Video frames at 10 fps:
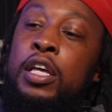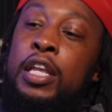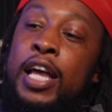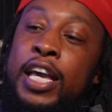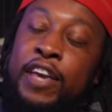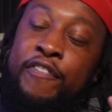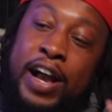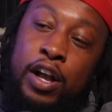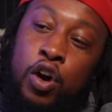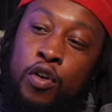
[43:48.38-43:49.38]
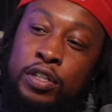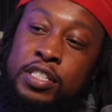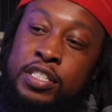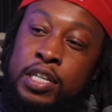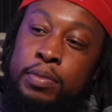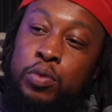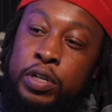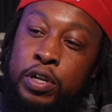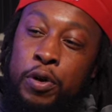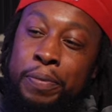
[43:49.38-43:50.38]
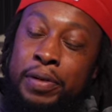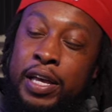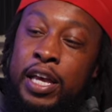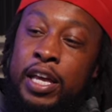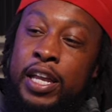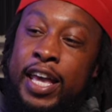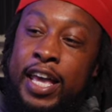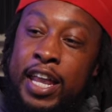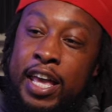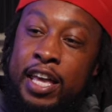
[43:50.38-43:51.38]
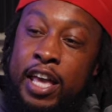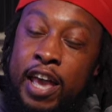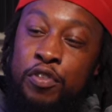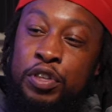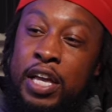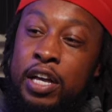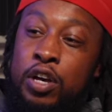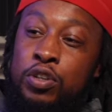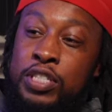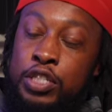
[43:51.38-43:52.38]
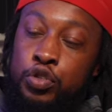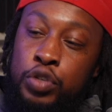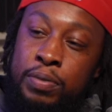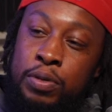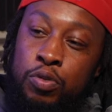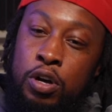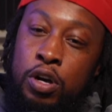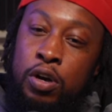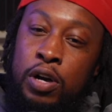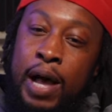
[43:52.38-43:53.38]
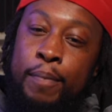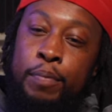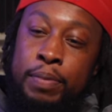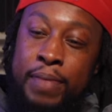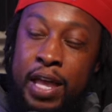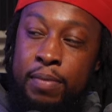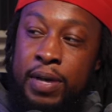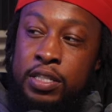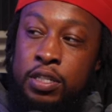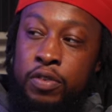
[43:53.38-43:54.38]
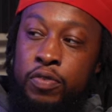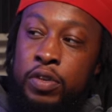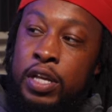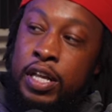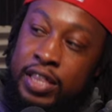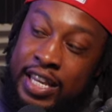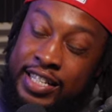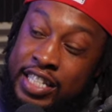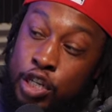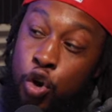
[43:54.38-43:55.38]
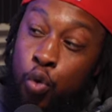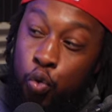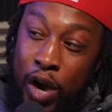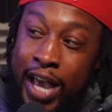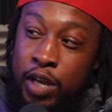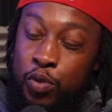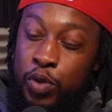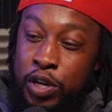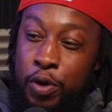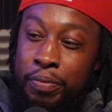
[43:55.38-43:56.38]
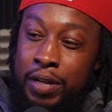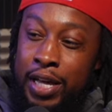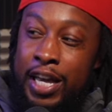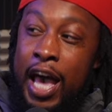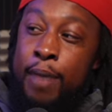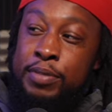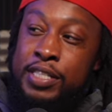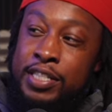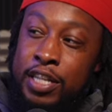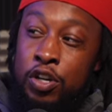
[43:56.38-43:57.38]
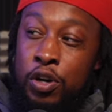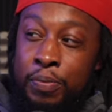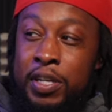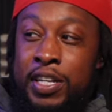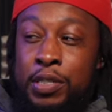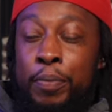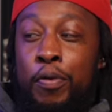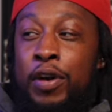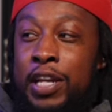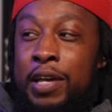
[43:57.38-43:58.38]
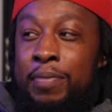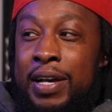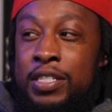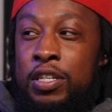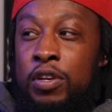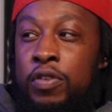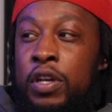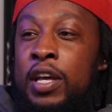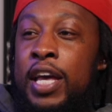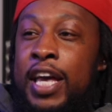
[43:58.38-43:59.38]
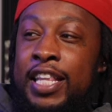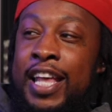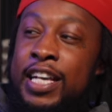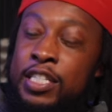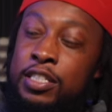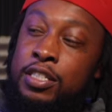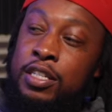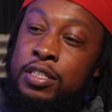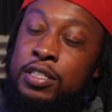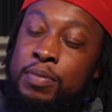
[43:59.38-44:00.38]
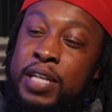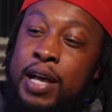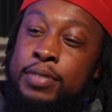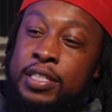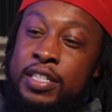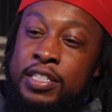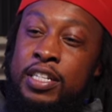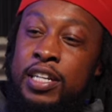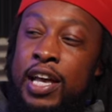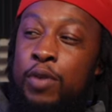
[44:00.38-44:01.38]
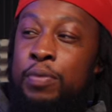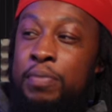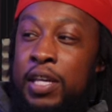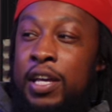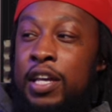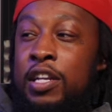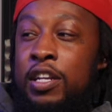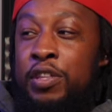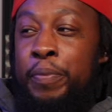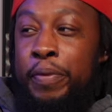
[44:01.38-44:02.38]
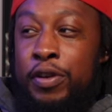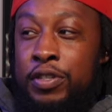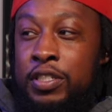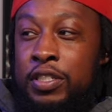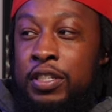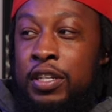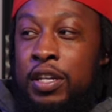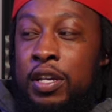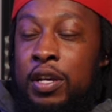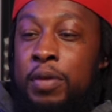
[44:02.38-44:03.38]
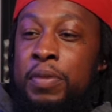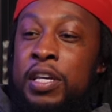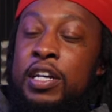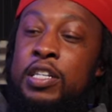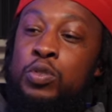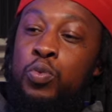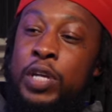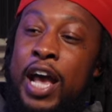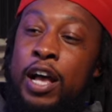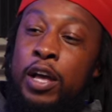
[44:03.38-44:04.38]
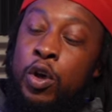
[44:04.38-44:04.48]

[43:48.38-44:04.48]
like if I go into something with no plan and everything goes extremely wrong, mm-hmm. I'm gonna be mad at myself. Mm-hmm. Things can go right with no plan. I'm still gonna be disappointed in myself, and that's sometimes a disconnect with me and another person. Yeah. Because when I